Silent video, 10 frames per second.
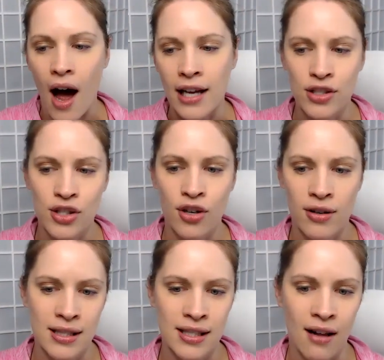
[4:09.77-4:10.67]
I just
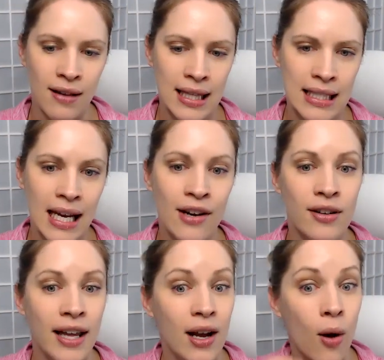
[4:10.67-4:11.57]
started selling the Tanner
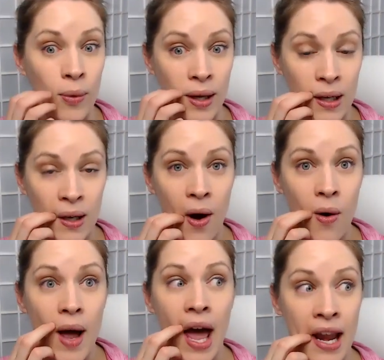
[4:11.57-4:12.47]
like a week
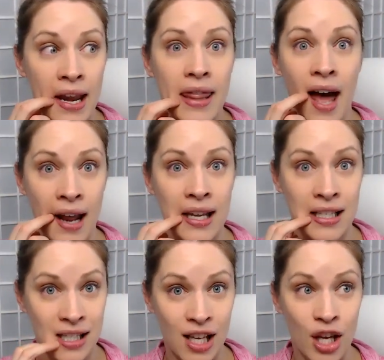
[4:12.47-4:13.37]
ago, and that
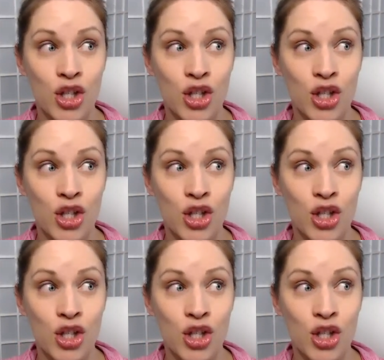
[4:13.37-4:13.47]
is